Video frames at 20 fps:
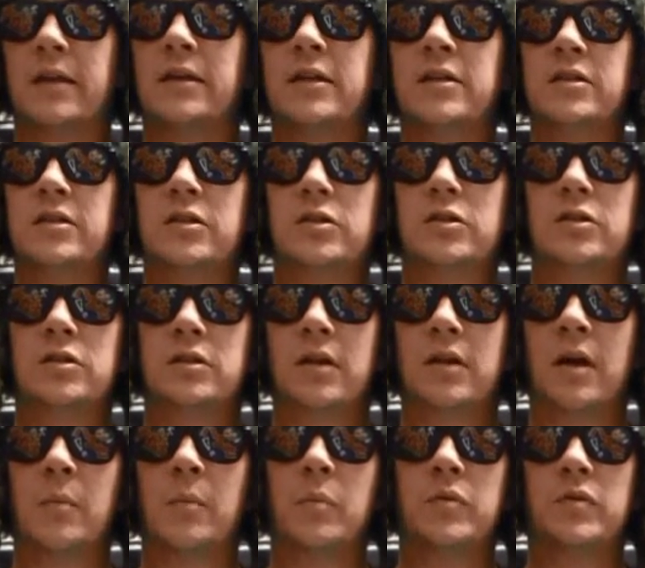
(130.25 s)
And each
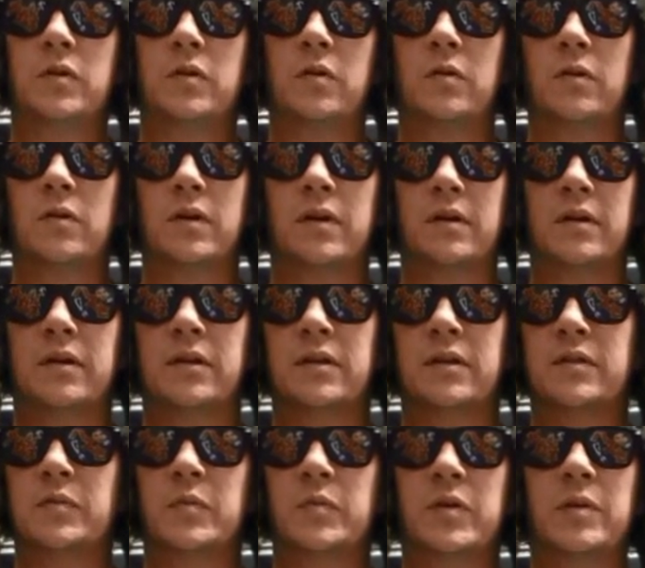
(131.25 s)
episode
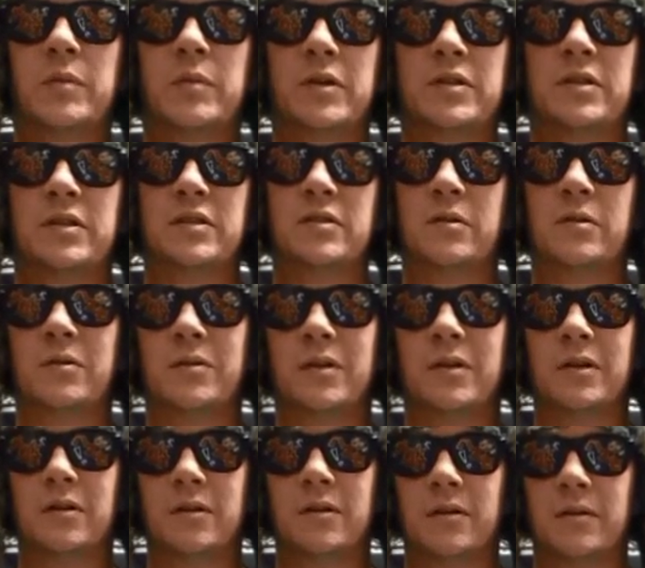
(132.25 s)
is pretty much its own
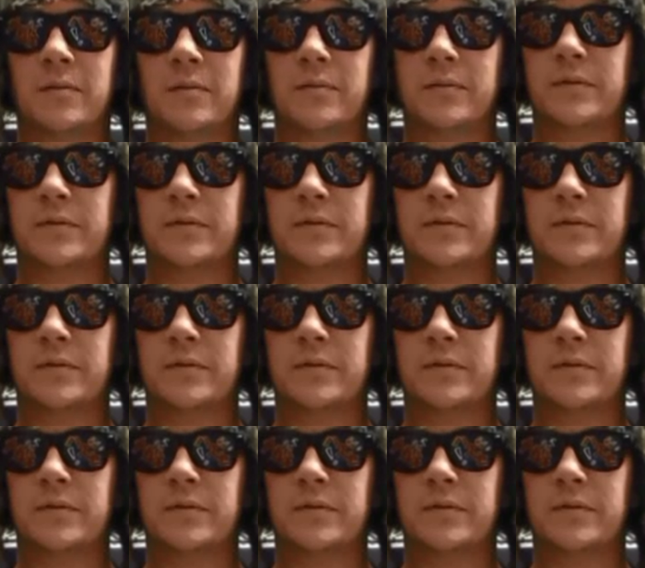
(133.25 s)
little